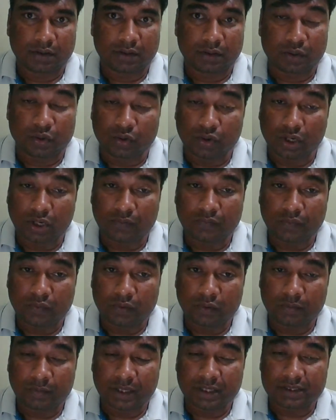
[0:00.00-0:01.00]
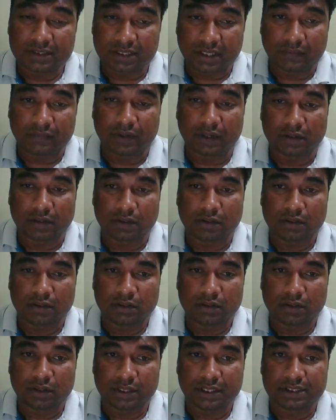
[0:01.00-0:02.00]
24 by 7.
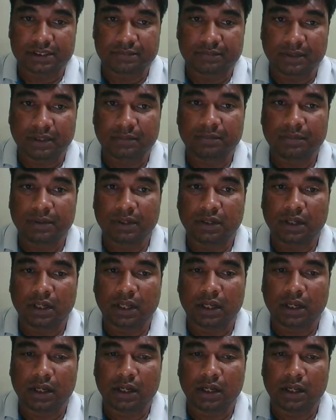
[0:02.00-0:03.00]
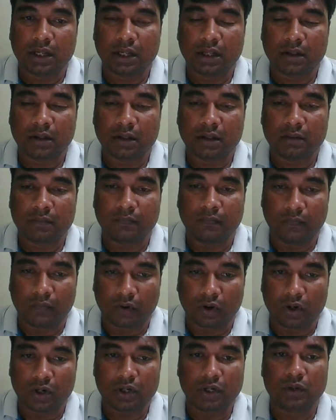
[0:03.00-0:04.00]
These people
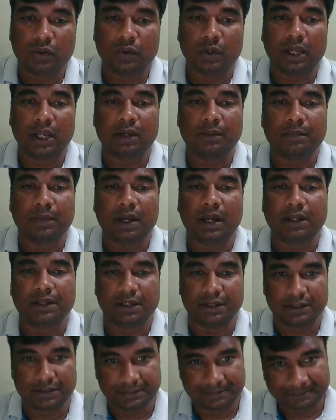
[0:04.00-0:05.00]
want to help others,